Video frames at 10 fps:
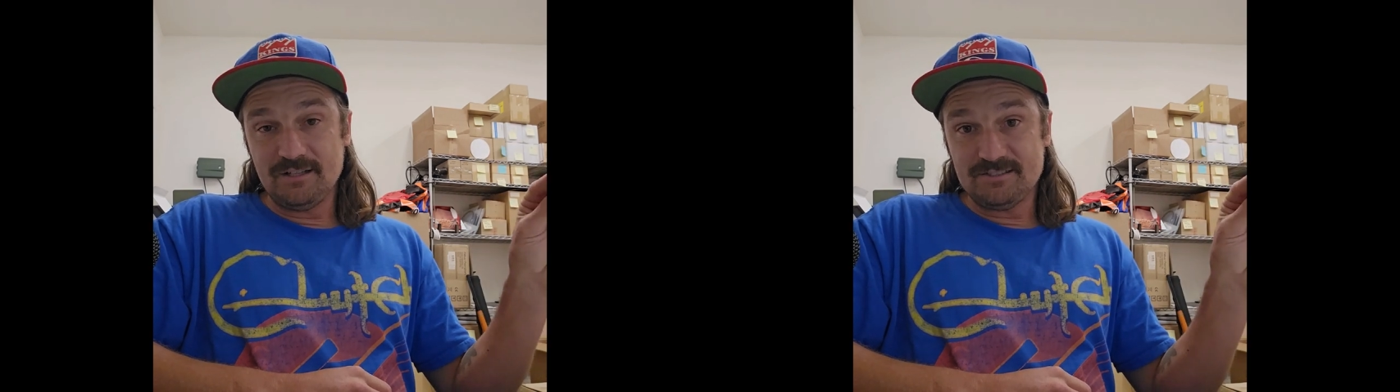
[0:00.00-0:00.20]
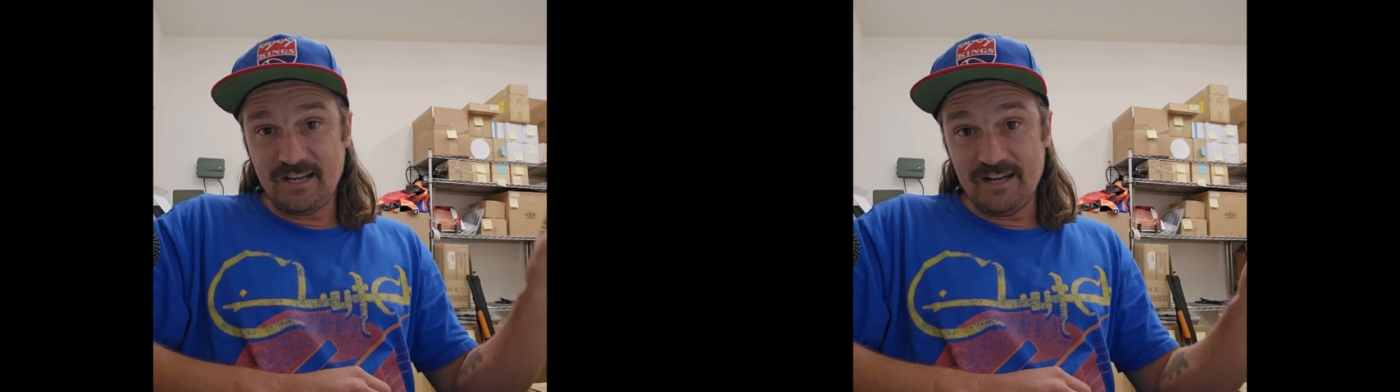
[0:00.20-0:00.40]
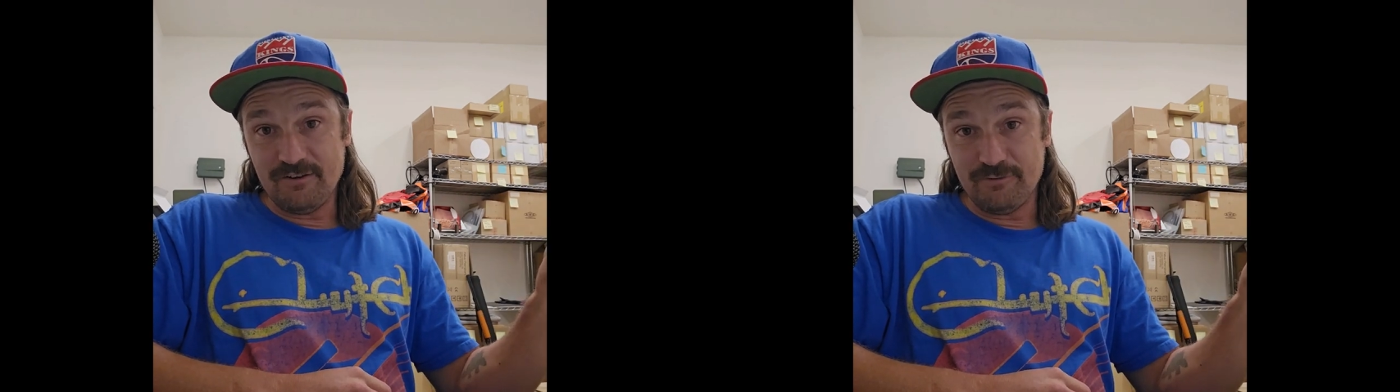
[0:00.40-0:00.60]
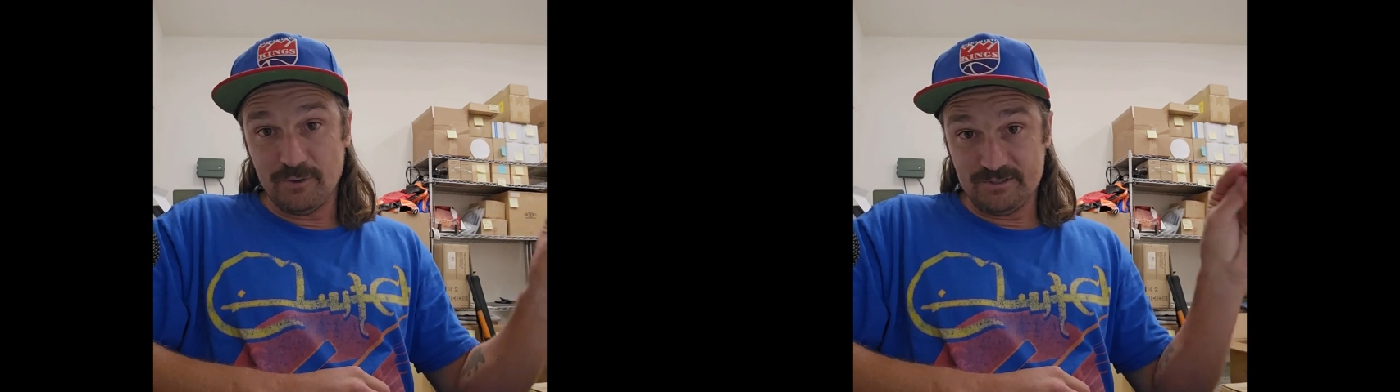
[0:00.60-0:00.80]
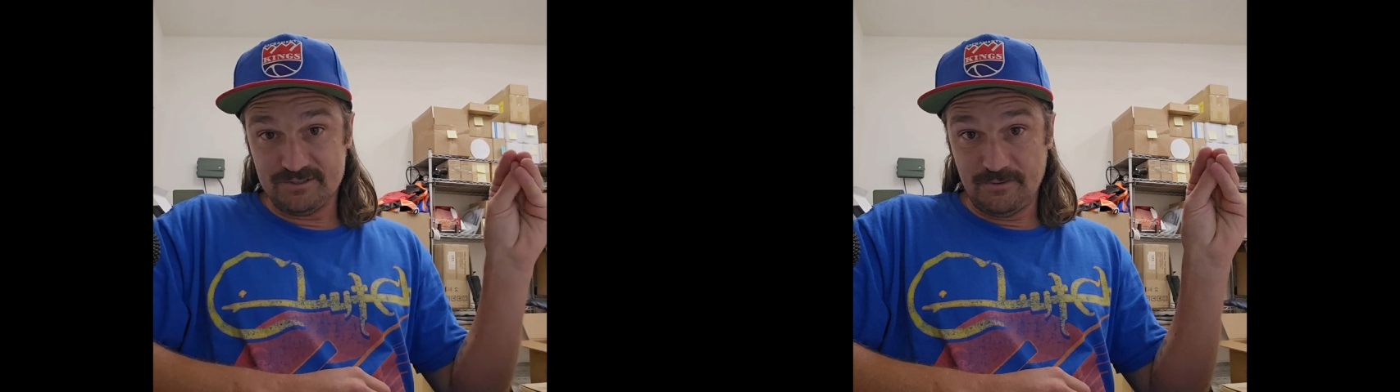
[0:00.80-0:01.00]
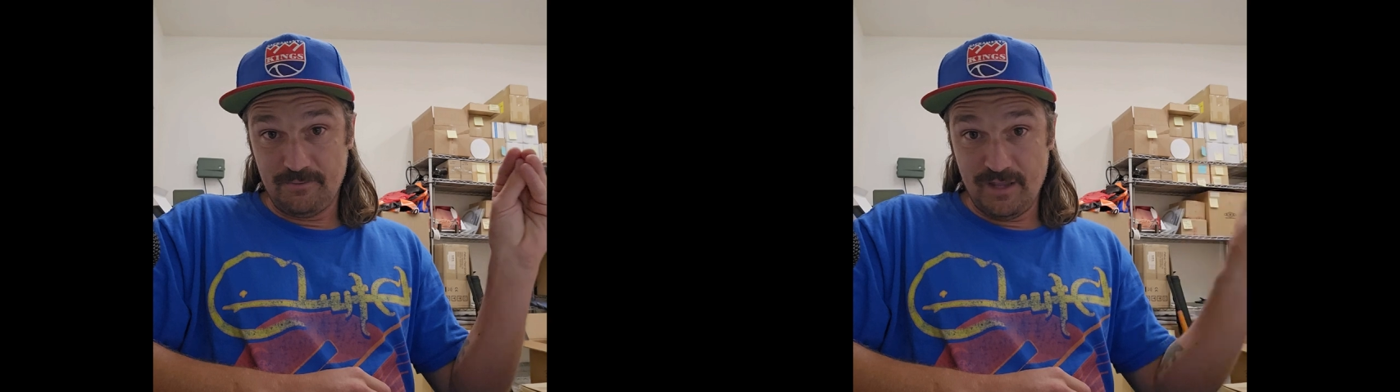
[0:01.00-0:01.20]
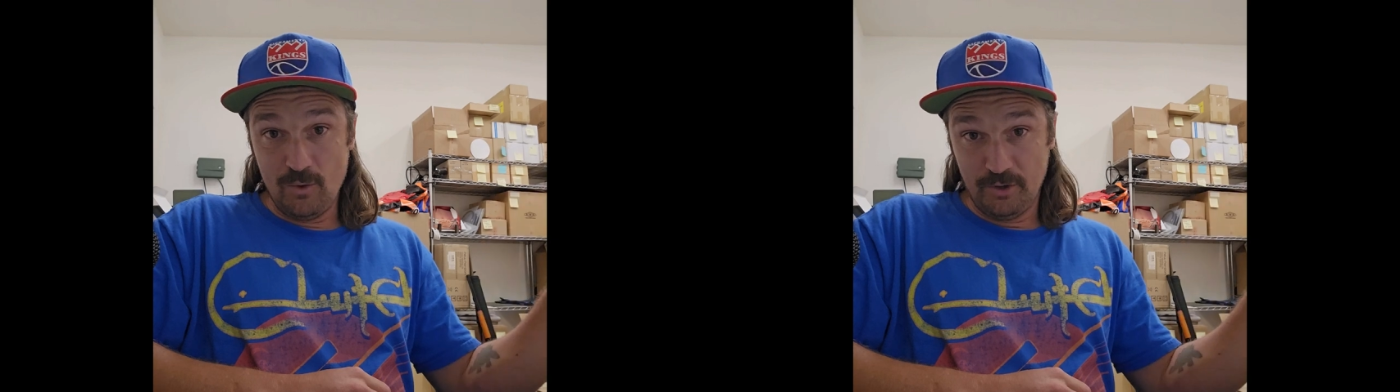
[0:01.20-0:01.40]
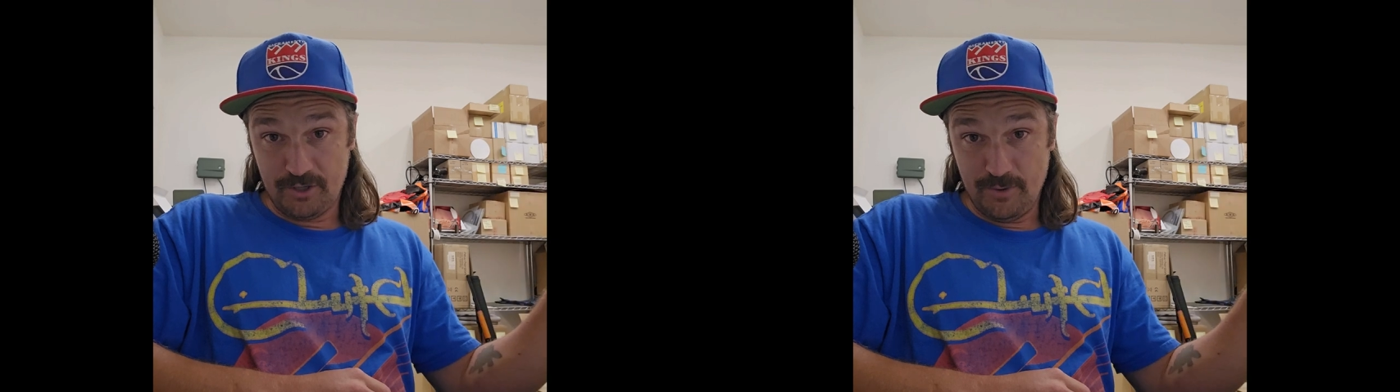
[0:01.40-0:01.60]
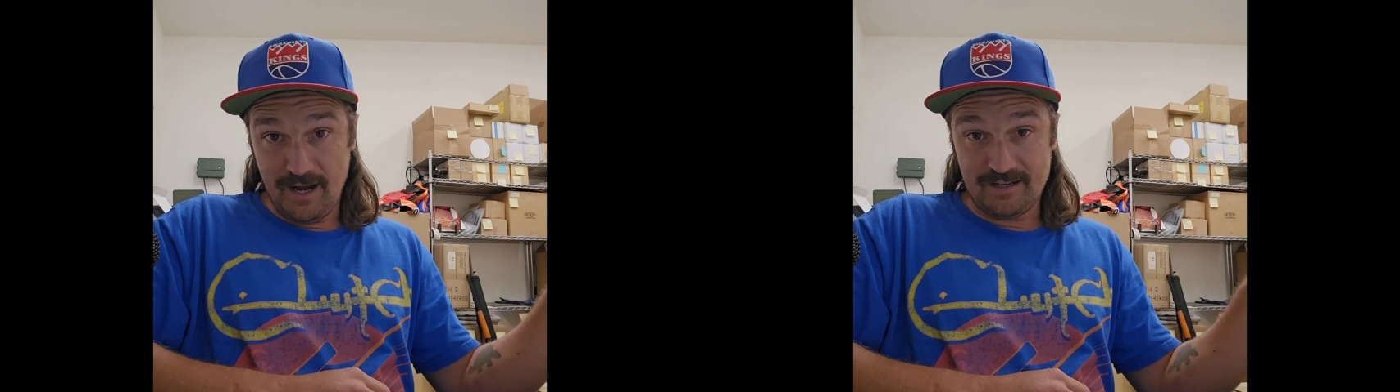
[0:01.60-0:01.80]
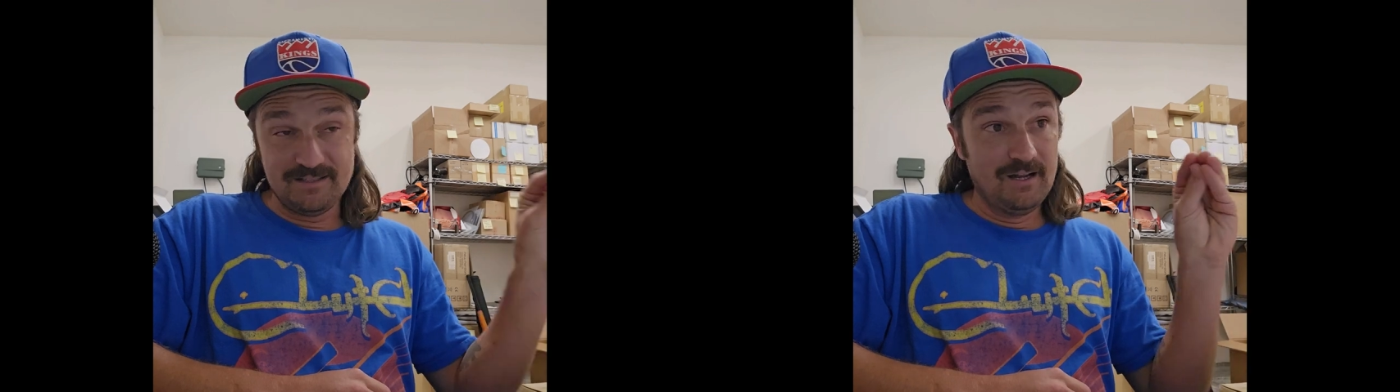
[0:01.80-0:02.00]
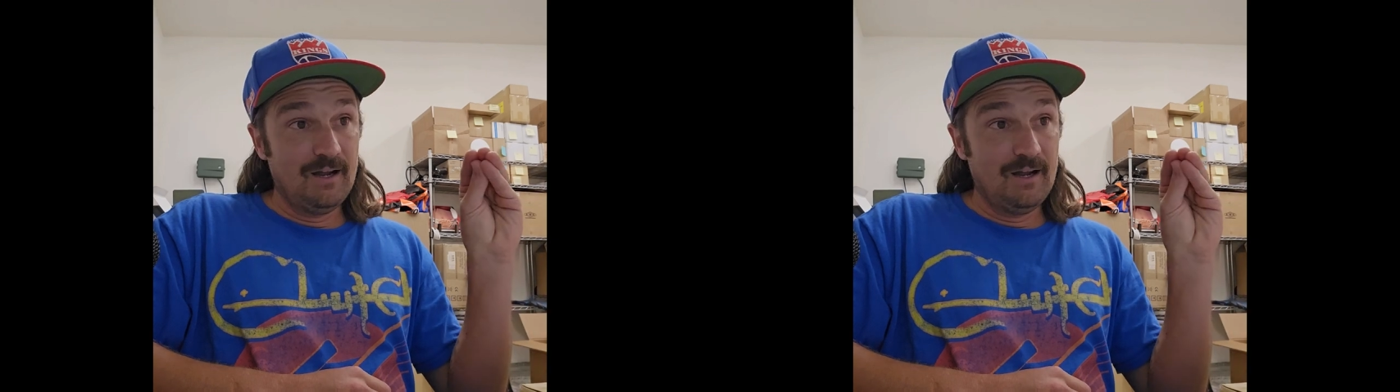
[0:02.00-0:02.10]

skating force. They were correct.